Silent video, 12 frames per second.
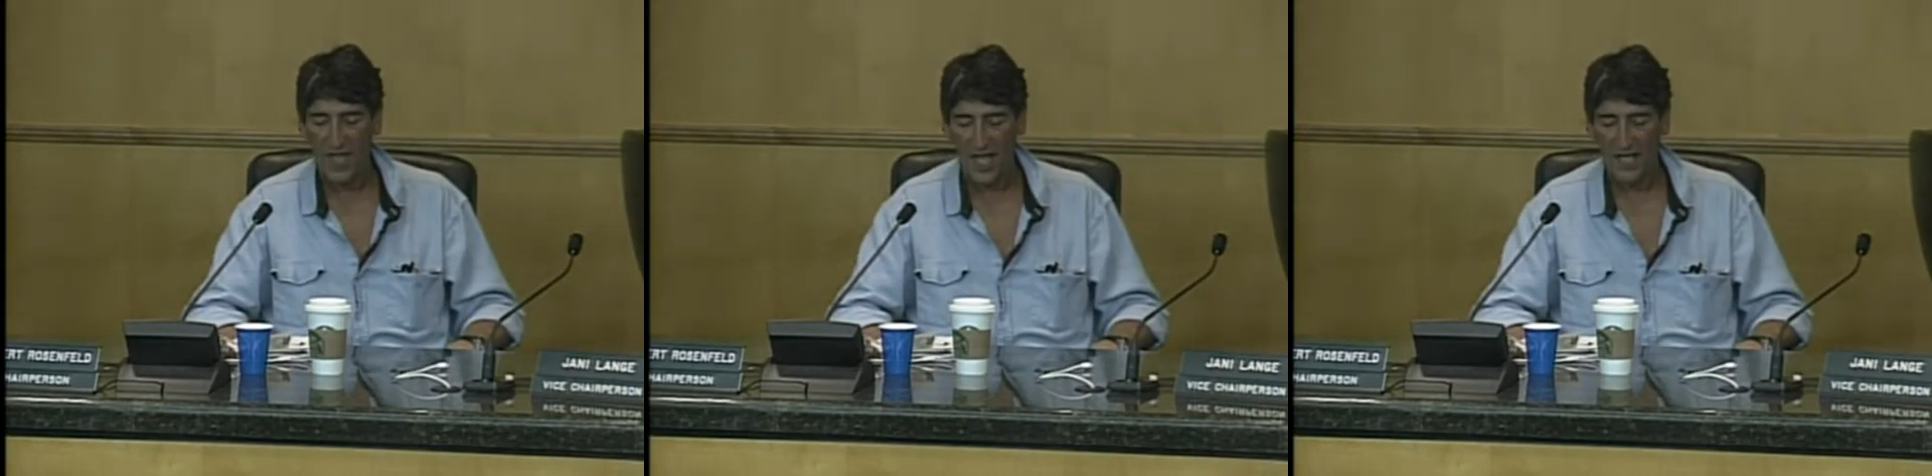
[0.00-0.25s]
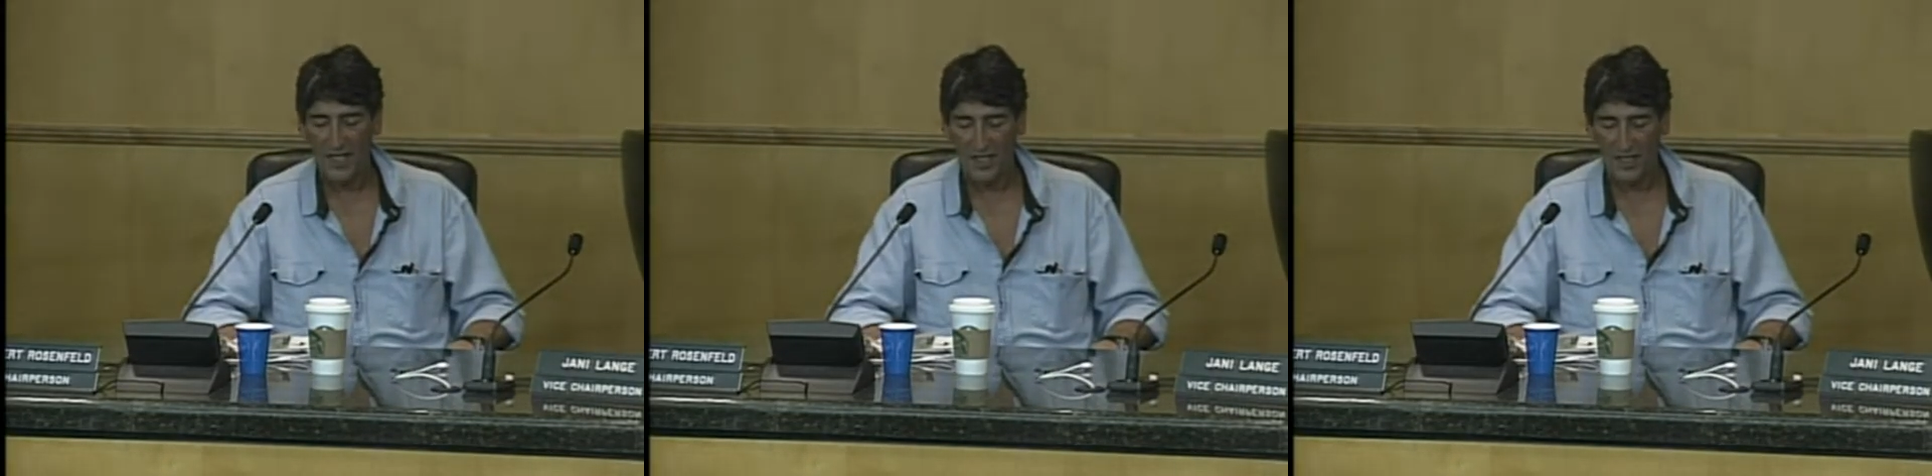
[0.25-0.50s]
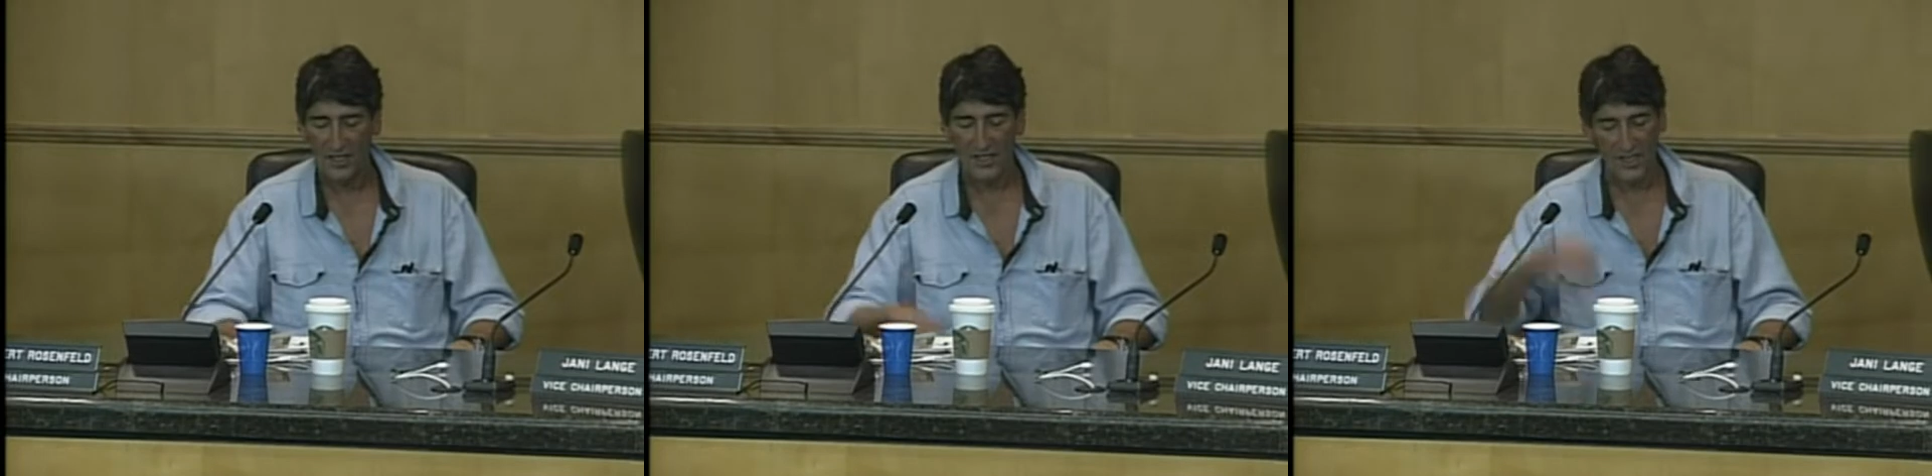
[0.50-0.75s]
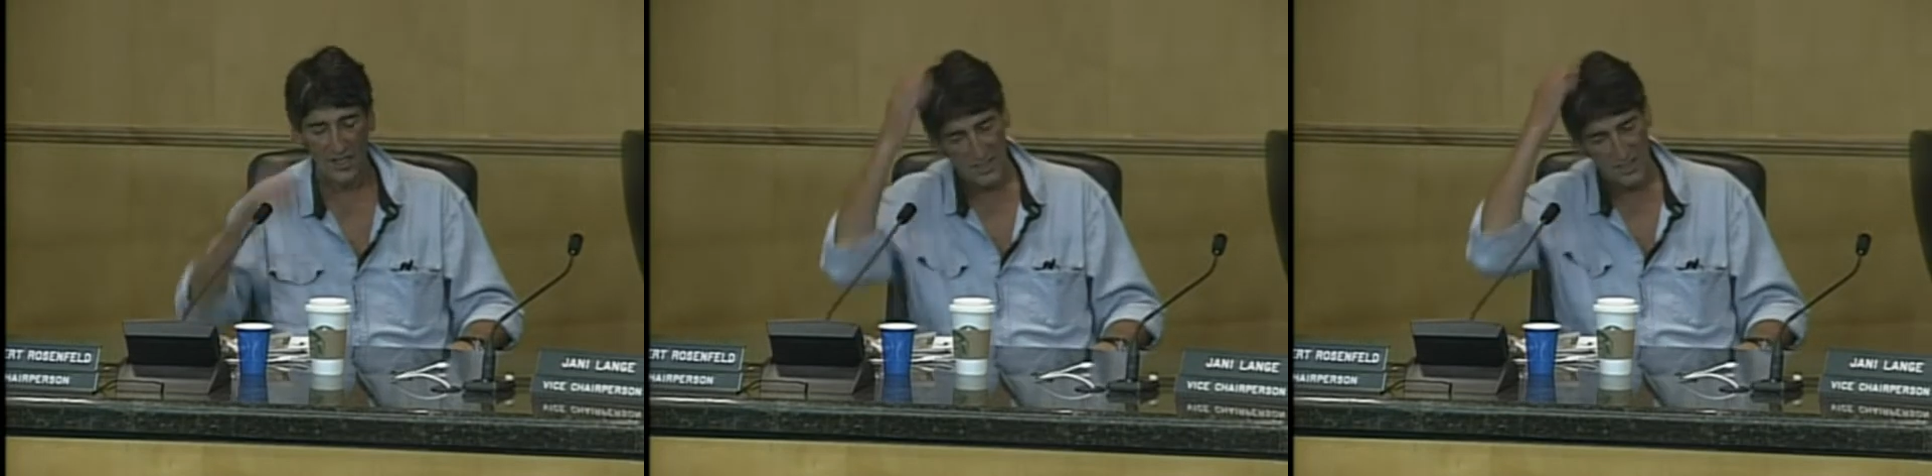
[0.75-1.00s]
that
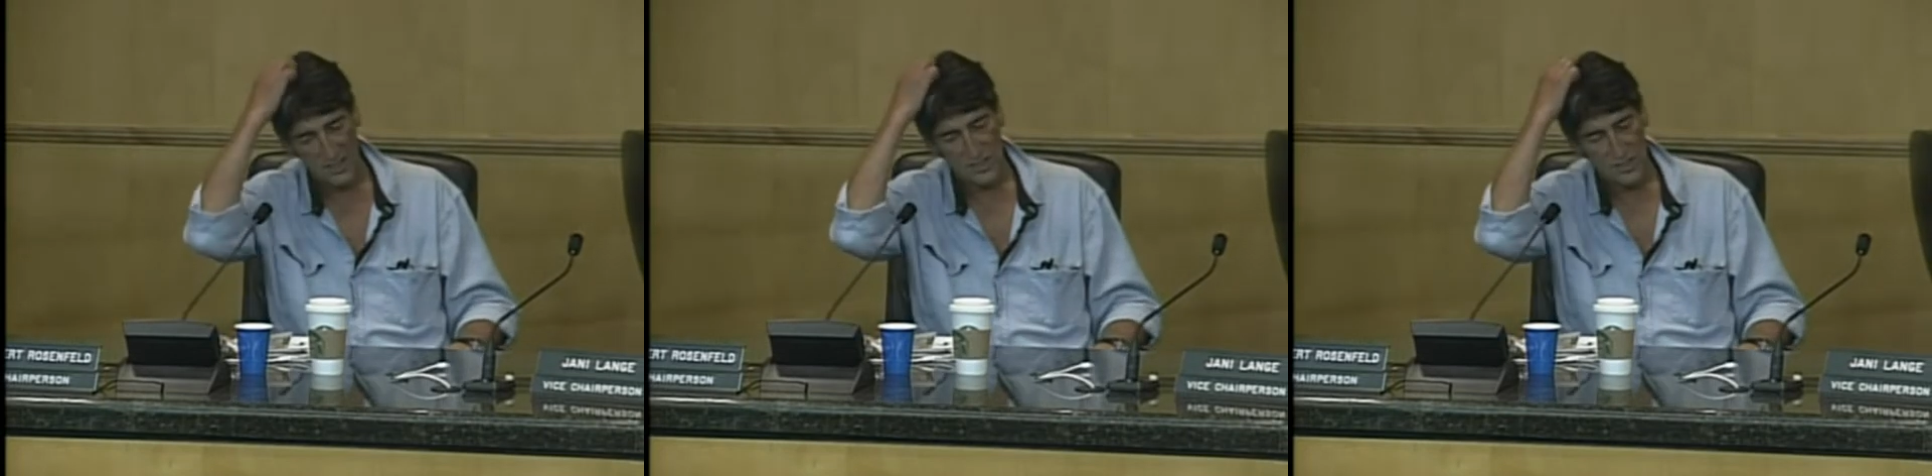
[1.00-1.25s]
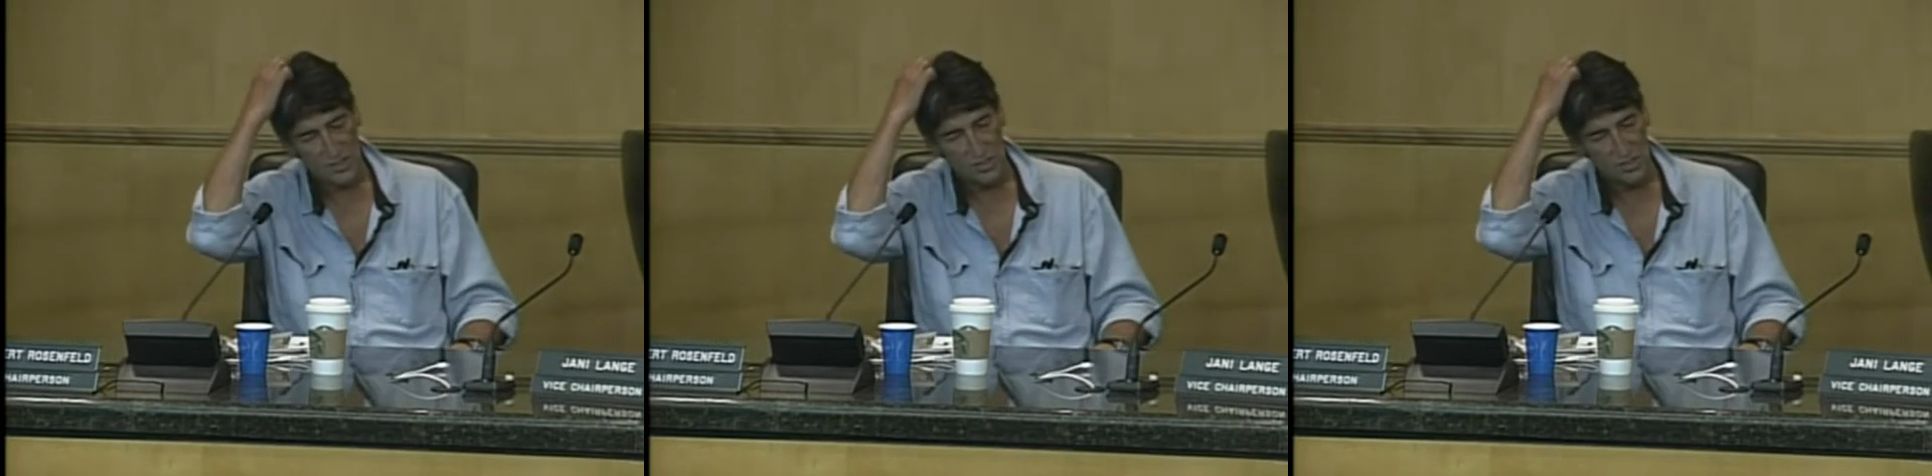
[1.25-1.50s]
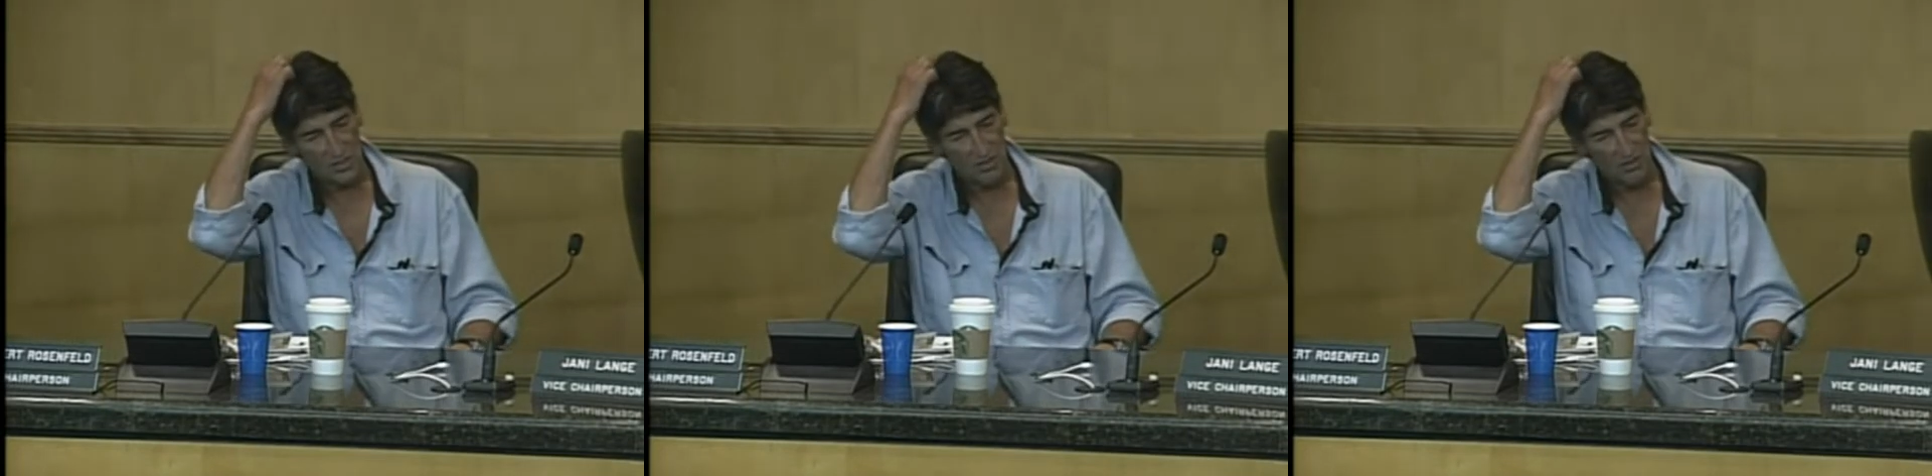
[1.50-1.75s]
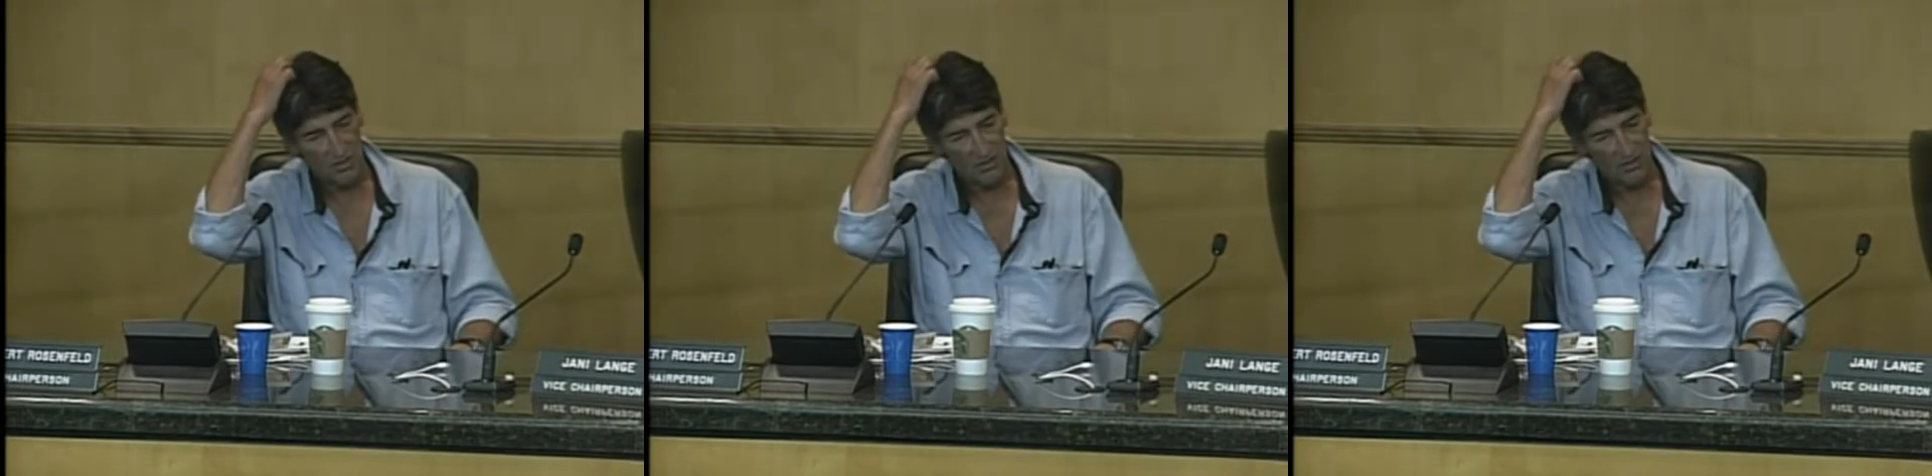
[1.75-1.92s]
it is